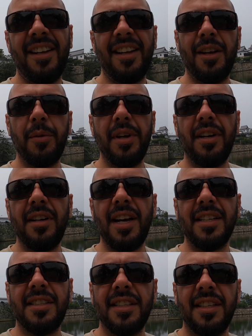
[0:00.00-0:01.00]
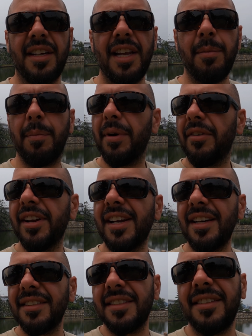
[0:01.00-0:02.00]
Here we are at Imabari
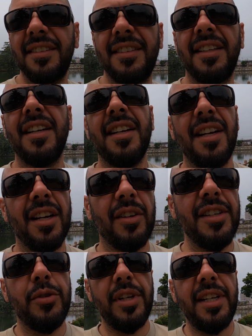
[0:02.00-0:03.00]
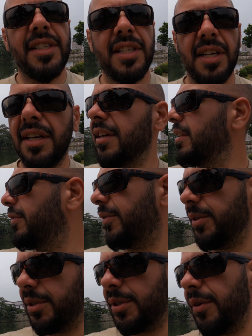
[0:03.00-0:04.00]
Castle, going to eat the
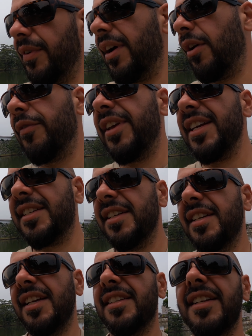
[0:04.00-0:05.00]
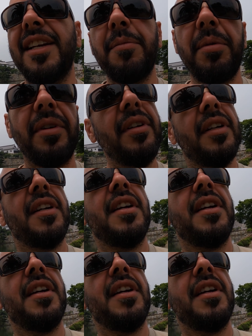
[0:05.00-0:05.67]
fruits of yesterday's labor.